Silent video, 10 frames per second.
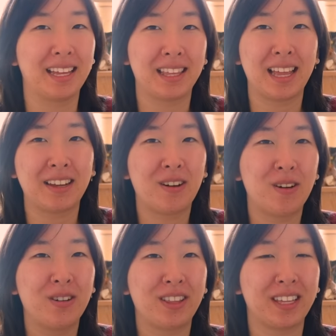and like
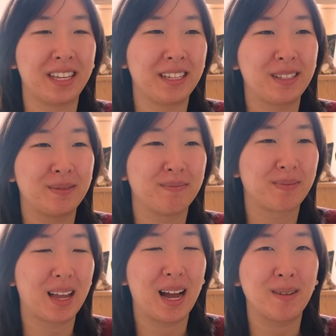all things,
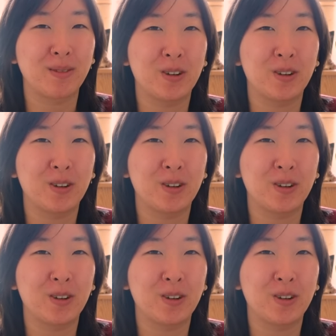I'm